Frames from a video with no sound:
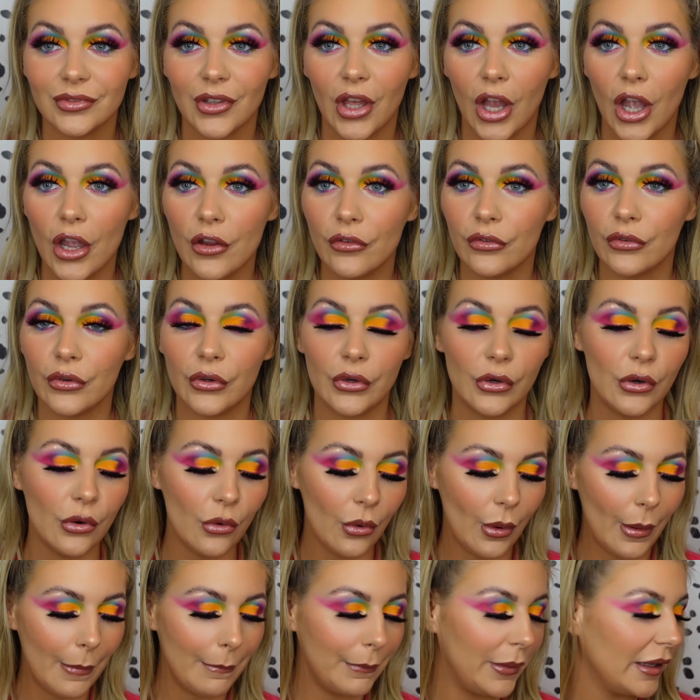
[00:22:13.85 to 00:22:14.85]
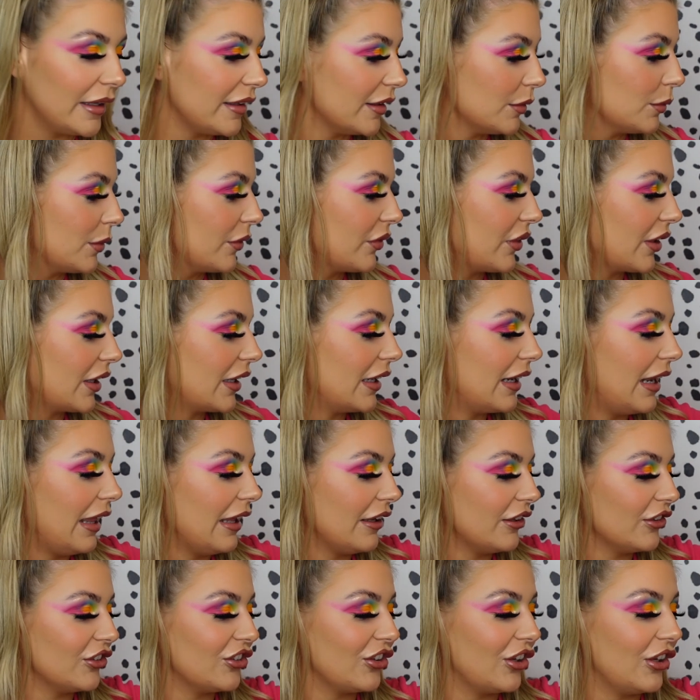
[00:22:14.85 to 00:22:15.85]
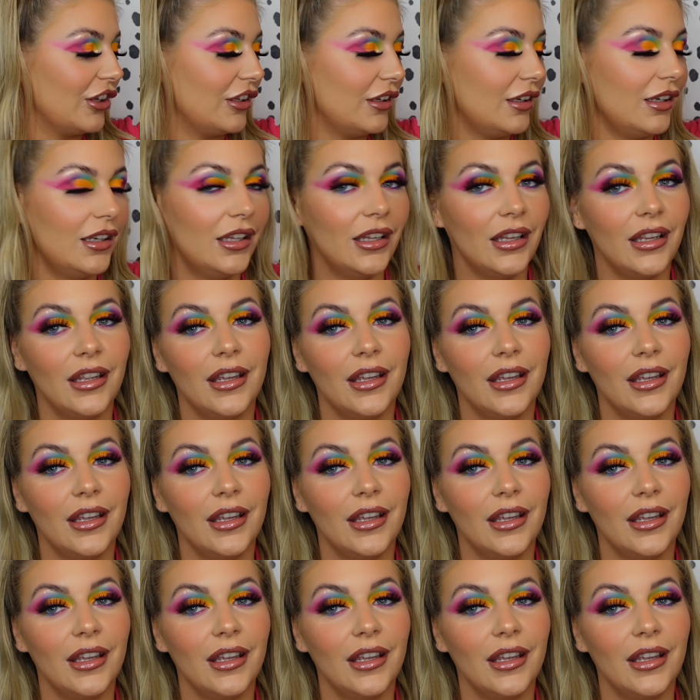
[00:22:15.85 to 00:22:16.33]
overall, buzzing with the collection,